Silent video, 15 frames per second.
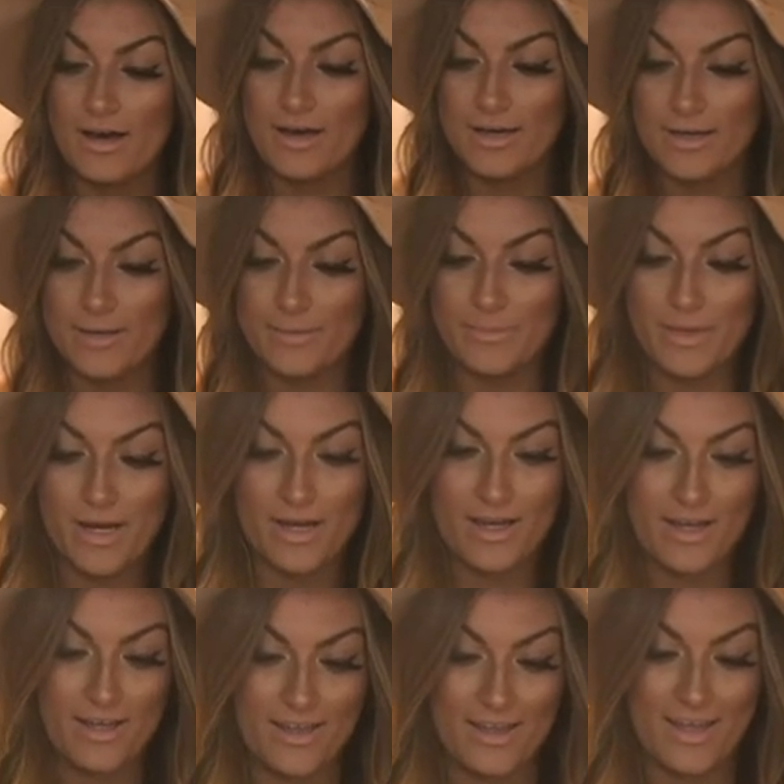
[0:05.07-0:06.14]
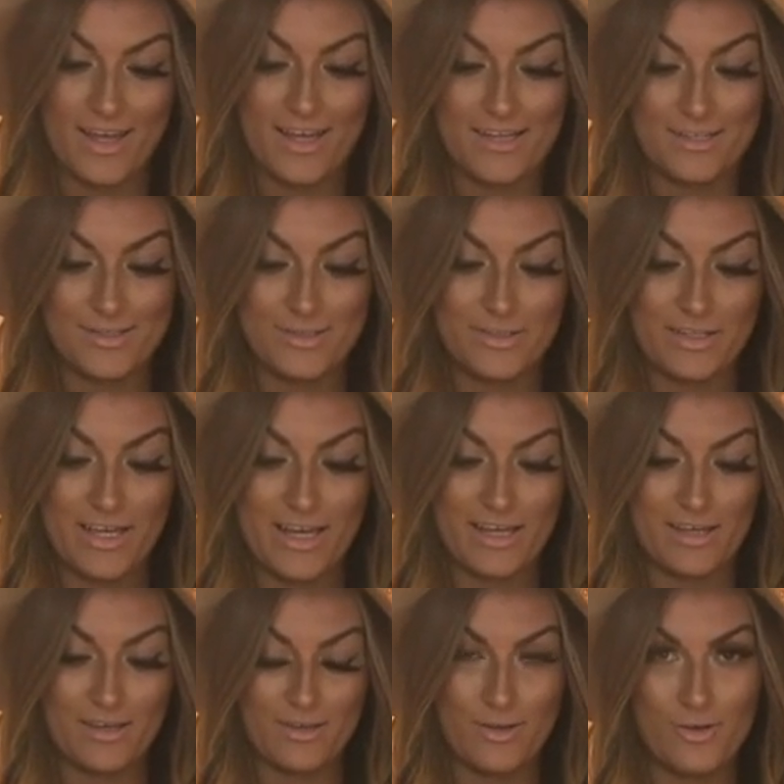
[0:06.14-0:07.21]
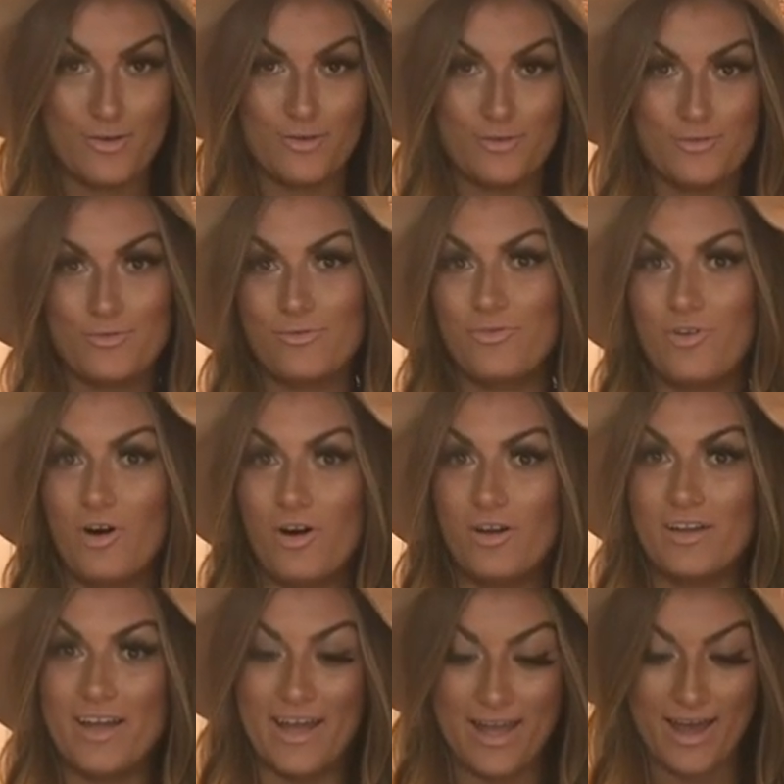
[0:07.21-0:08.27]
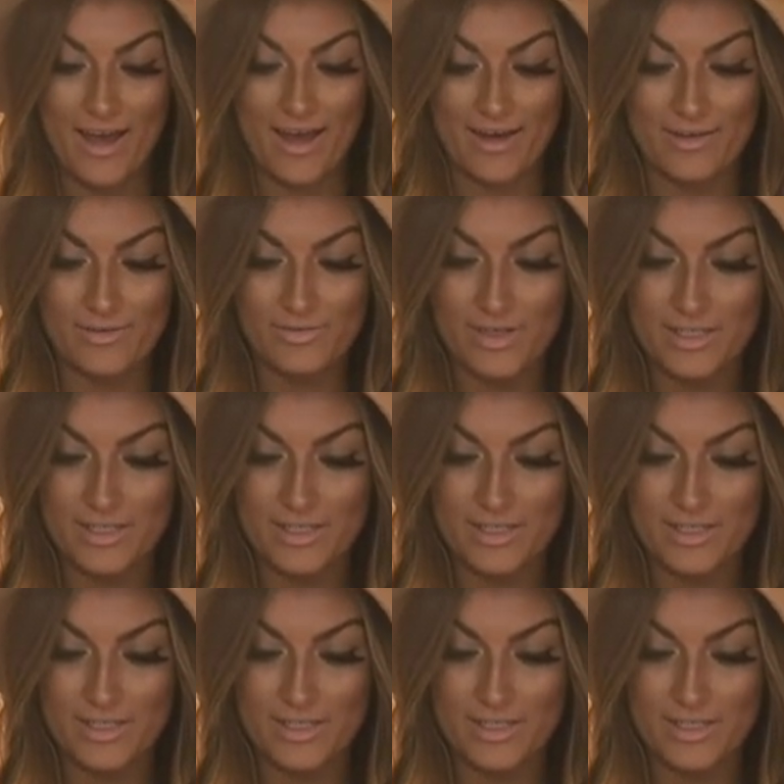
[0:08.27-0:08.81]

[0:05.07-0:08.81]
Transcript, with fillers: um, and like fall AF.